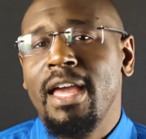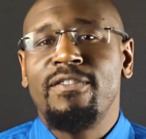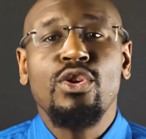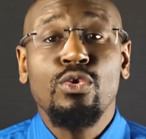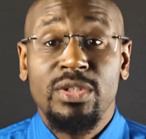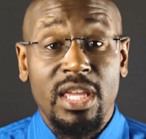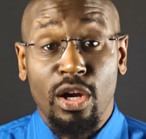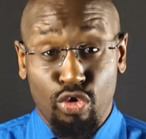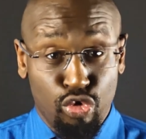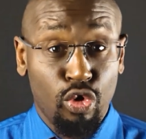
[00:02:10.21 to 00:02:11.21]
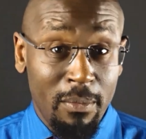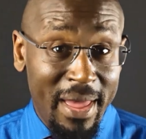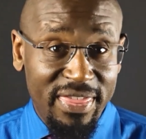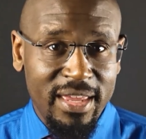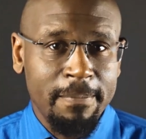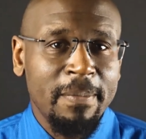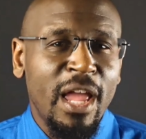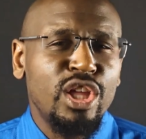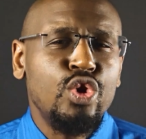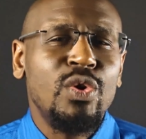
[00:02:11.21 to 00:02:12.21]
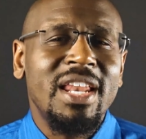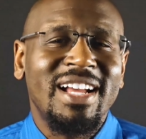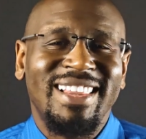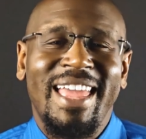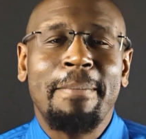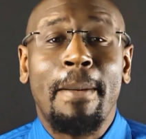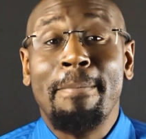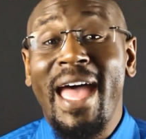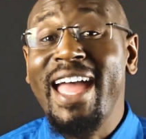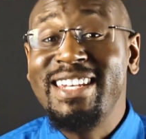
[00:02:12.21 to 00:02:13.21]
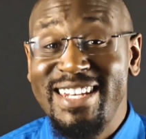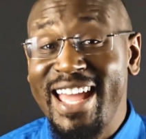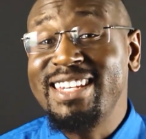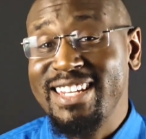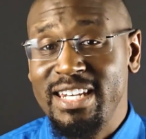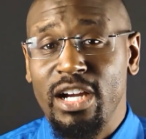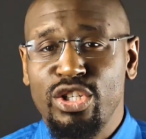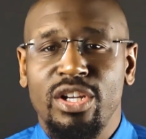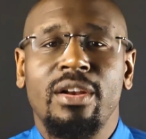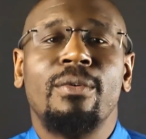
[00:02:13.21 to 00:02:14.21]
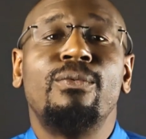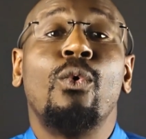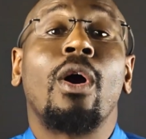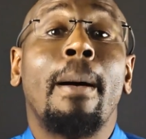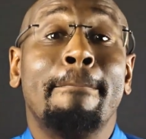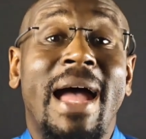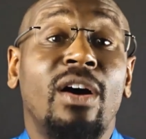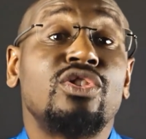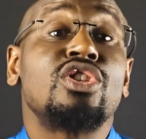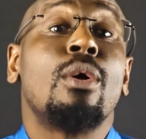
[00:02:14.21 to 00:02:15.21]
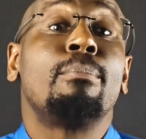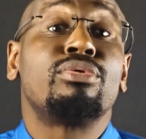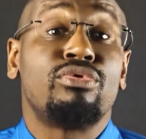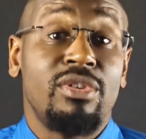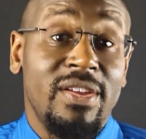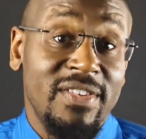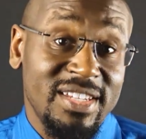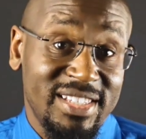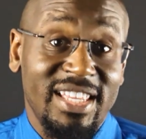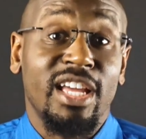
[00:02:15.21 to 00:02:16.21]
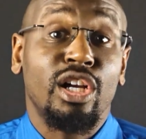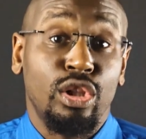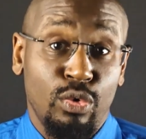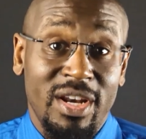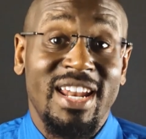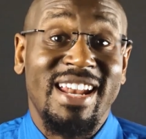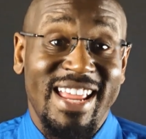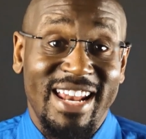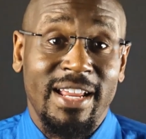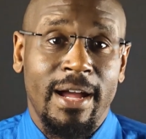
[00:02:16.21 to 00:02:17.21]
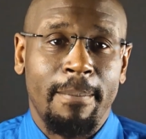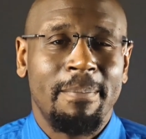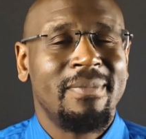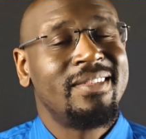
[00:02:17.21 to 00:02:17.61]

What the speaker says: If you use the accrual method, you can claim a bad debt deduction for amounts previously included in income.